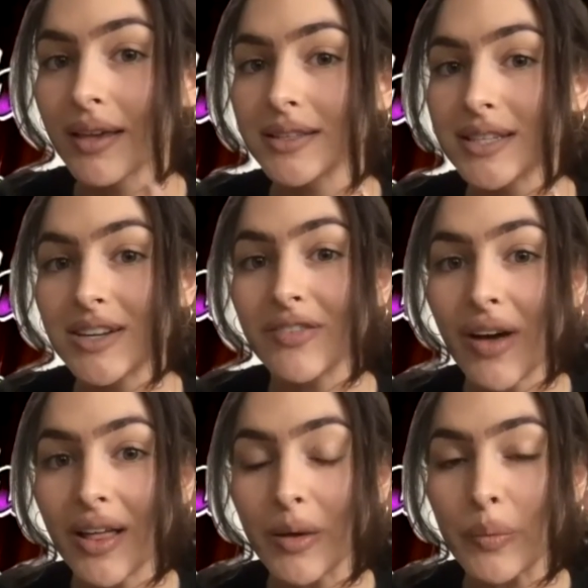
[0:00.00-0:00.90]
to
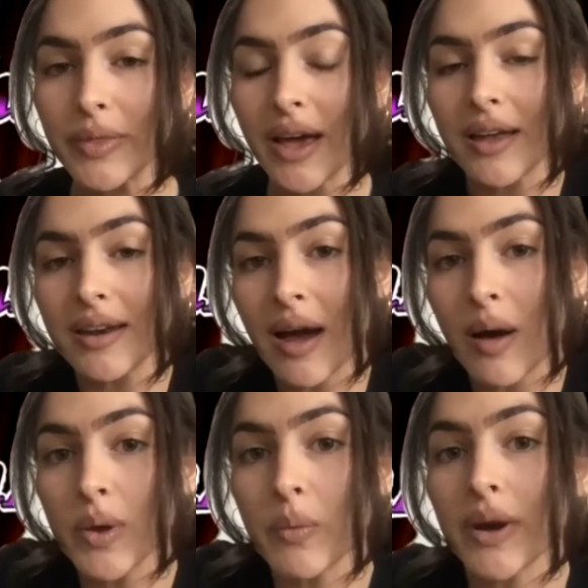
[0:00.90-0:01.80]
develop, that now
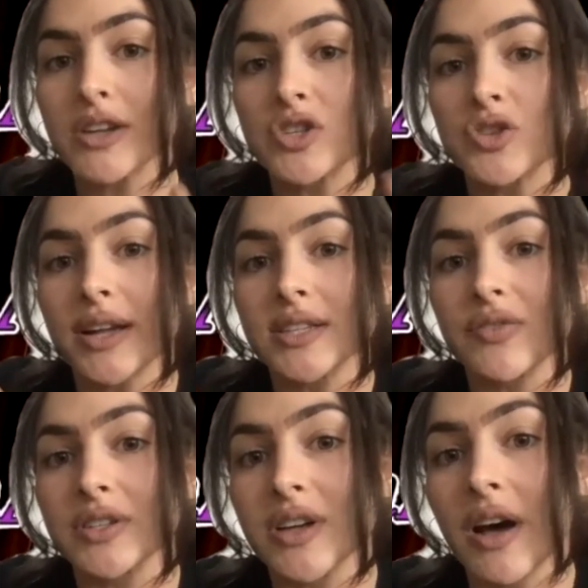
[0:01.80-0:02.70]
we want to
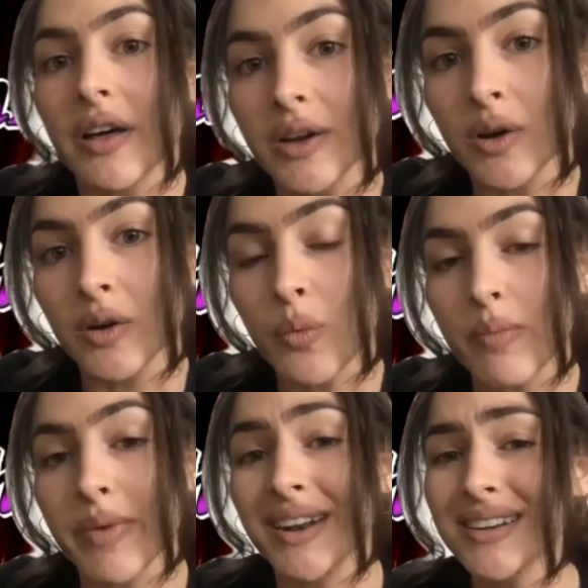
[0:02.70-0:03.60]
transfer to other
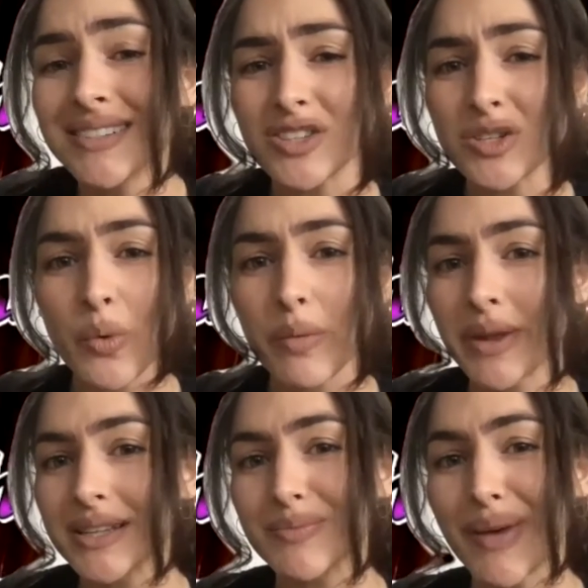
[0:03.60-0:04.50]
women. And it's not just women,
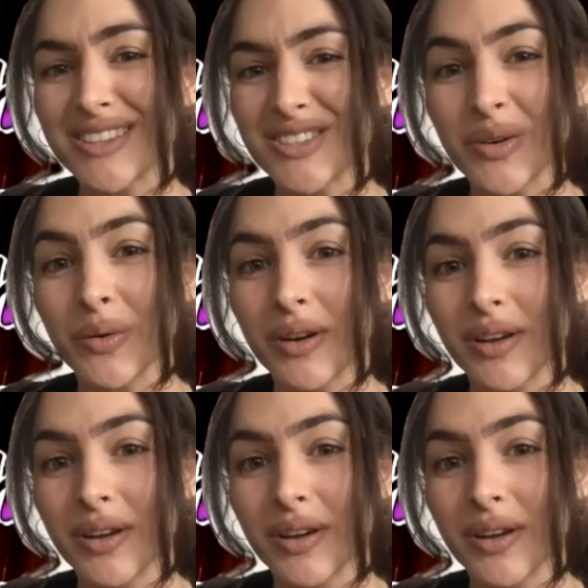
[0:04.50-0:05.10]
it's men too.